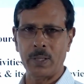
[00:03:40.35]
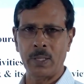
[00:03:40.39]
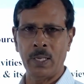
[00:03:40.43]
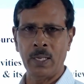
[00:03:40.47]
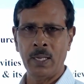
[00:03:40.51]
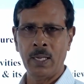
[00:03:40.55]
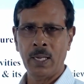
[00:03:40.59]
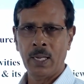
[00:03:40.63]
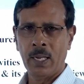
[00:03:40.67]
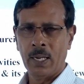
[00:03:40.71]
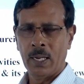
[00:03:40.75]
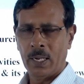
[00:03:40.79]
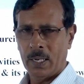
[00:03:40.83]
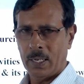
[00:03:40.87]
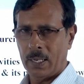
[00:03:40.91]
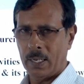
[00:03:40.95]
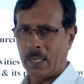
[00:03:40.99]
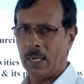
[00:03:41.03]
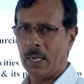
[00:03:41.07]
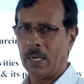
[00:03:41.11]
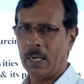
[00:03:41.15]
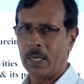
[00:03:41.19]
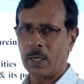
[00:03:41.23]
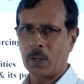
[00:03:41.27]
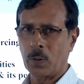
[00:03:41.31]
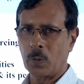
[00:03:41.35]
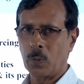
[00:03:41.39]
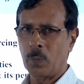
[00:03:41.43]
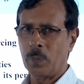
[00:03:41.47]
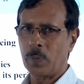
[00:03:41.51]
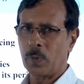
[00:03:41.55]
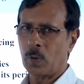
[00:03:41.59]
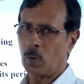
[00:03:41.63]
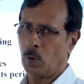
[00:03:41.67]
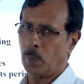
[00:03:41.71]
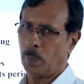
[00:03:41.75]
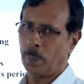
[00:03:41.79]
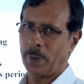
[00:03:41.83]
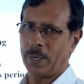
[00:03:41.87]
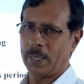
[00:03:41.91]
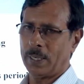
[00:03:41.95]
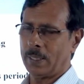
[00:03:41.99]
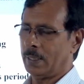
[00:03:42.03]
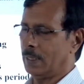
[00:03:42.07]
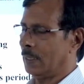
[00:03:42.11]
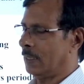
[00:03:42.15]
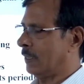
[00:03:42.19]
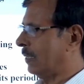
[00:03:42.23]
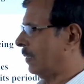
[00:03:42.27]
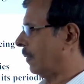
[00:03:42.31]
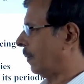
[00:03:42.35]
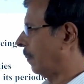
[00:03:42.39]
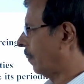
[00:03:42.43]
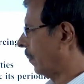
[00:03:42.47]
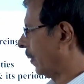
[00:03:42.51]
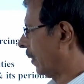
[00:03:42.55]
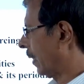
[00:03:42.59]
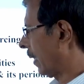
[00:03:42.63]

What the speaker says: the dealing room operations.